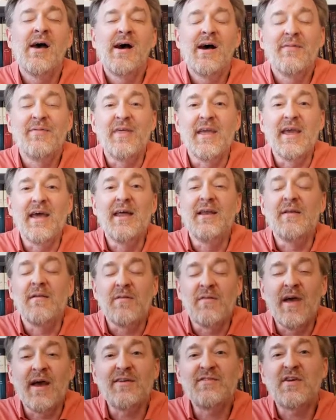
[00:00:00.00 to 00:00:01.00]
then
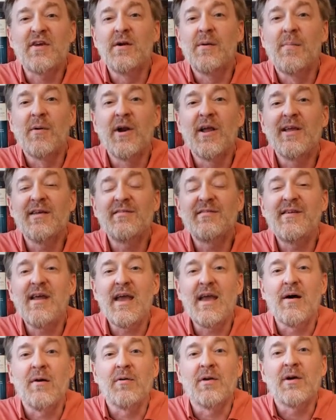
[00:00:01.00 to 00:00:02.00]
that's going to bring us
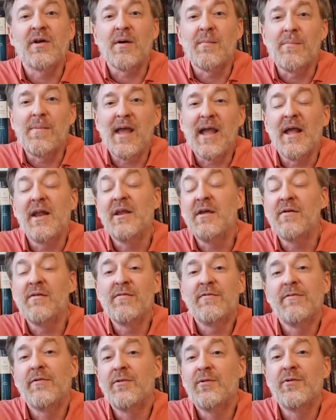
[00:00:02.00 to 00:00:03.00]
down. A companion
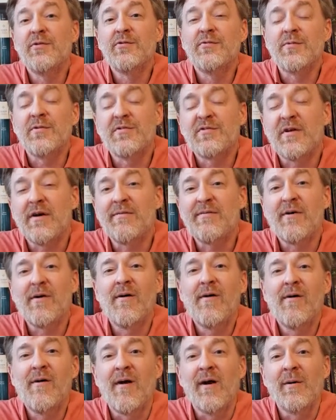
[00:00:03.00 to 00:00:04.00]
of fools will suffer
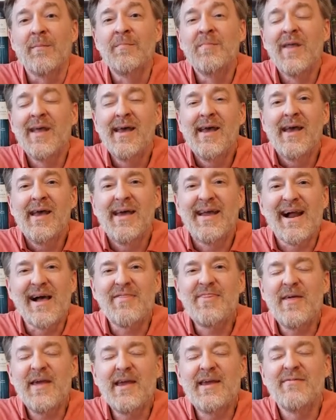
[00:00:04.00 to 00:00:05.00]
harm. And I
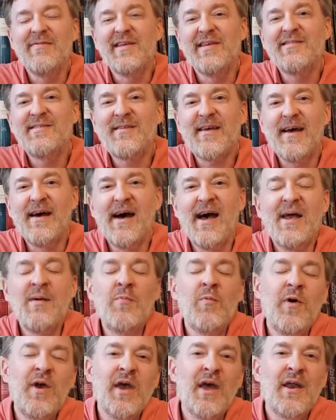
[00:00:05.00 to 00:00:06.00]
think of this
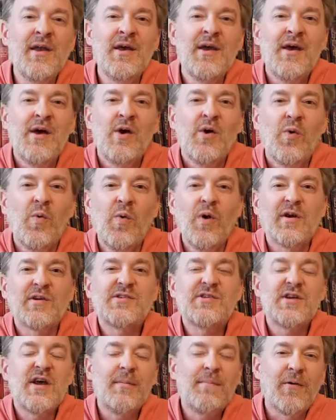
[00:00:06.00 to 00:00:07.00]
time when we're
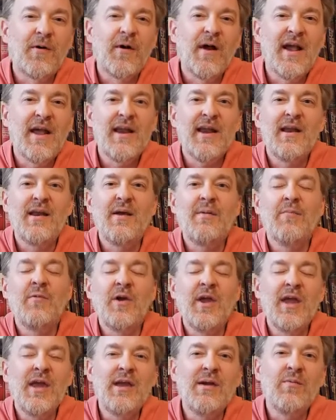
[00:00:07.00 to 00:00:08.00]
separated and
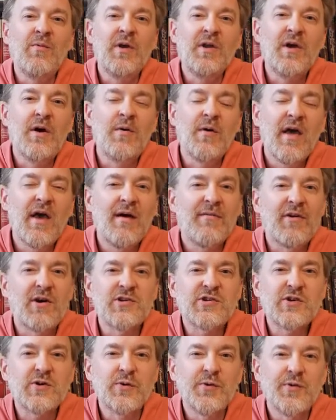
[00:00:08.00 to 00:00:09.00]
we don't have our
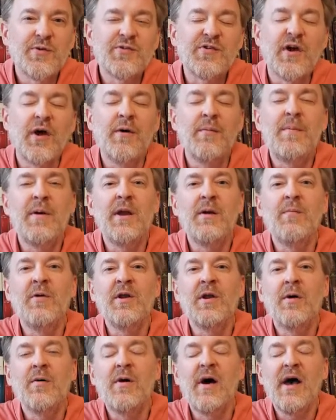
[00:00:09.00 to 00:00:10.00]
schools open and
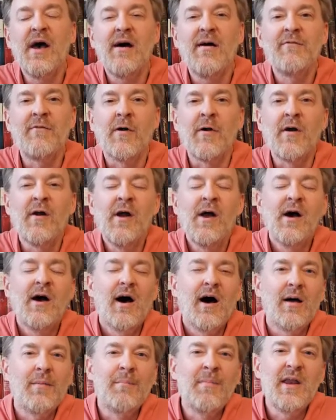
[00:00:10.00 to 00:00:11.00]
we don't have our
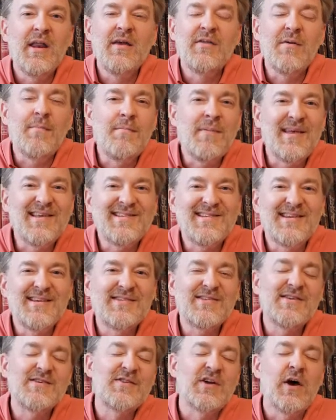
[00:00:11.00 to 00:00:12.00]
many of the
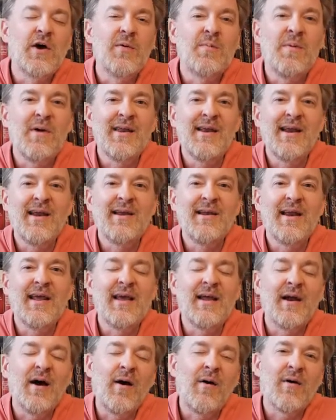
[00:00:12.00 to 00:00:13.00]
businesses open
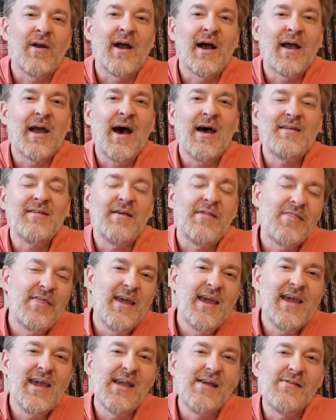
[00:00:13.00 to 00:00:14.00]
and all. And I got to
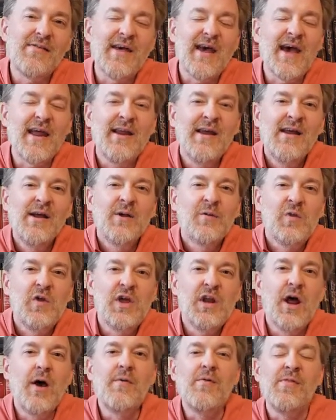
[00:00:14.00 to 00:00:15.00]
thinking that,
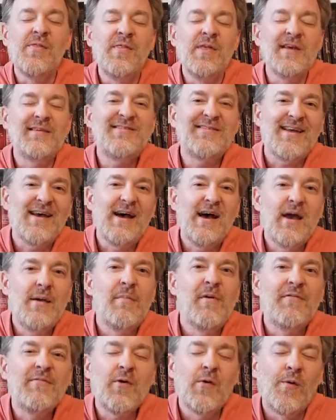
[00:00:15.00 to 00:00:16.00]
this
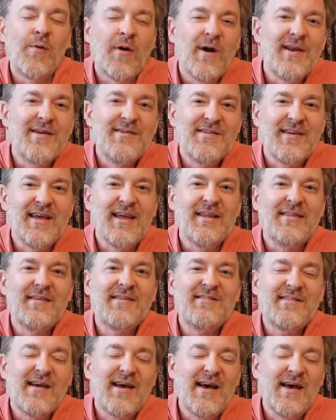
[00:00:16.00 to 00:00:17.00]
time of quarantine,
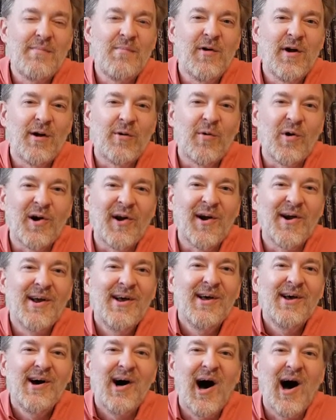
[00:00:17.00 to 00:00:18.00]
this time where
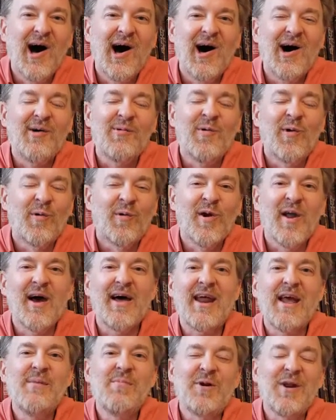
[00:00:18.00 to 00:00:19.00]
we're
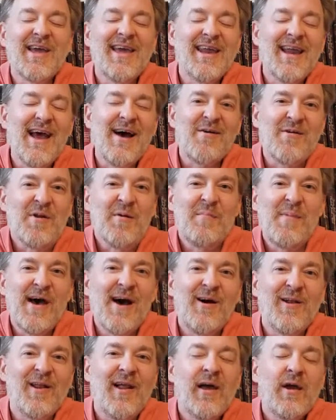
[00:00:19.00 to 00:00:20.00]
not able to get out and
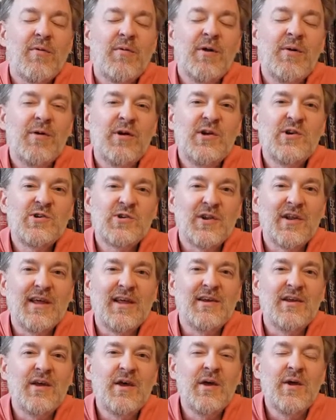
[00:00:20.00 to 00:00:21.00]
about like we
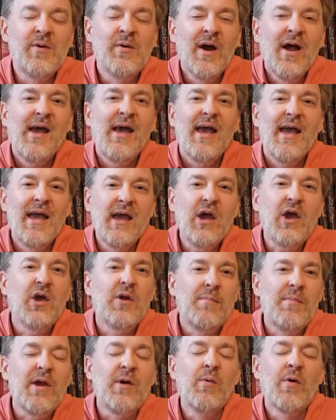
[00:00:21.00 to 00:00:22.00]
usually do, it
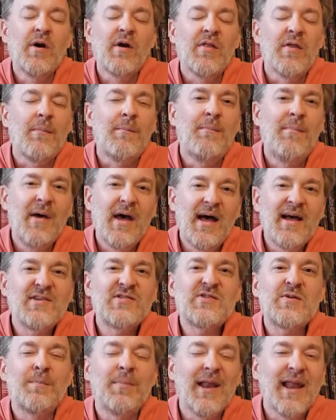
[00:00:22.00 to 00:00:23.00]
could be one of the
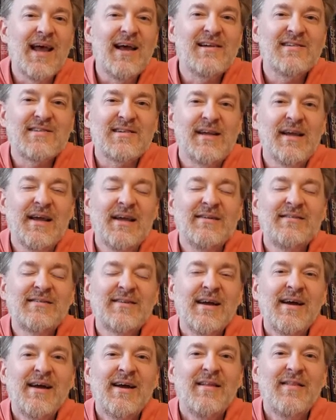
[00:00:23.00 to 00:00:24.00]
best
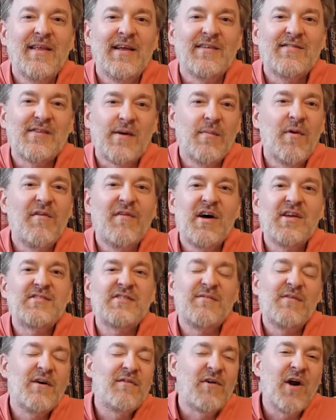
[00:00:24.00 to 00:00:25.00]
blessings that some of us
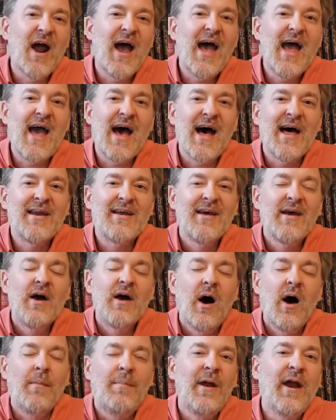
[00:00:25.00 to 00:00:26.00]
have ever had.
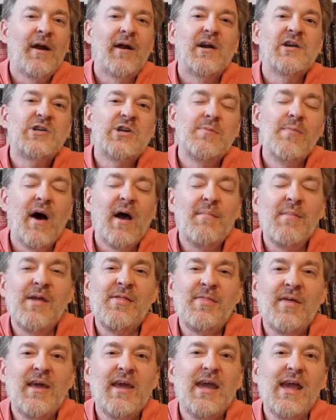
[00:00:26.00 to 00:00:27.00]
Parents, you might
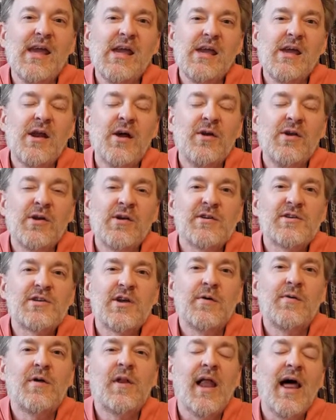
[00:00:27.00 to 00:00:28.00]
be thinking, you're
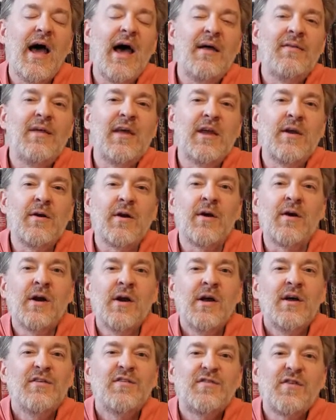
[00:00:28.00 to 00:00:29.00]
so glad that
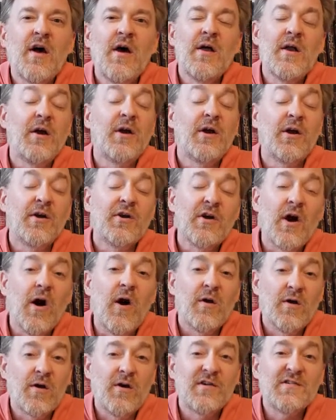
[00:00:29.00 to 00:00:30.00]
your son or your
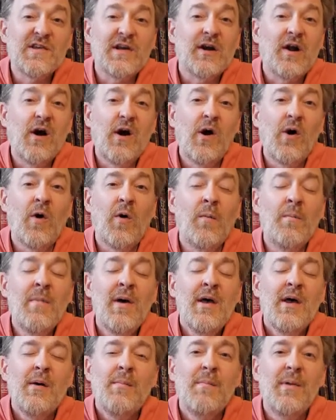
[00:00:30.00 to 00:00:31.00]
daughter is at home
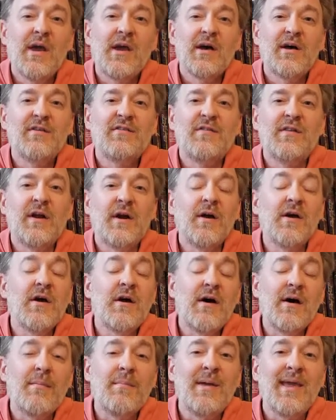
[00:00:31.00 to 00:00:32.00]
because they're
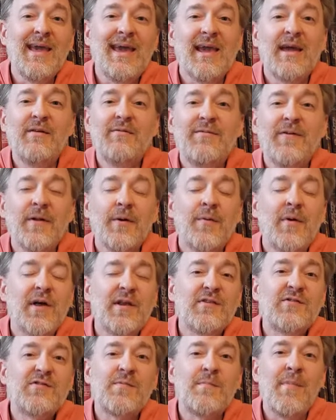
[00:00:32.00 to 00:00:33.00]
not being
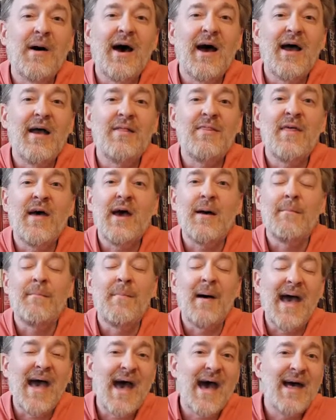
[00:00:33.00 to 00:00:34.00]
influenced by that
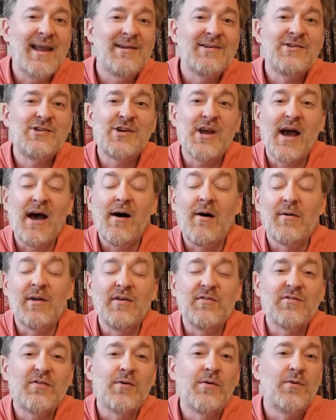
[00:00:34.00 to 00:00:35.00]
bad child
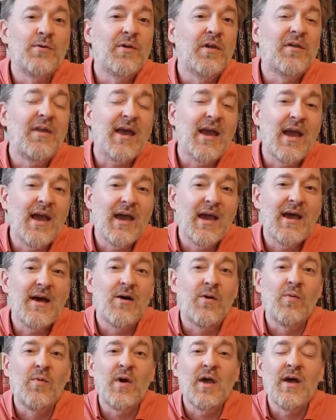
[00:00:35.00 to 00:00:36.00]
at school that they hang
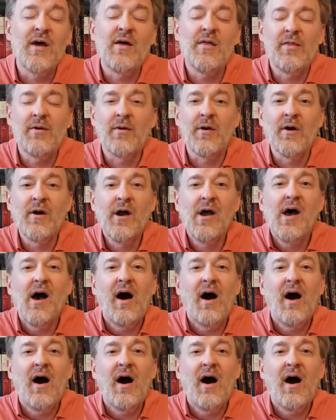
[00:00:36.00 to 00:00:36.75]
out with, or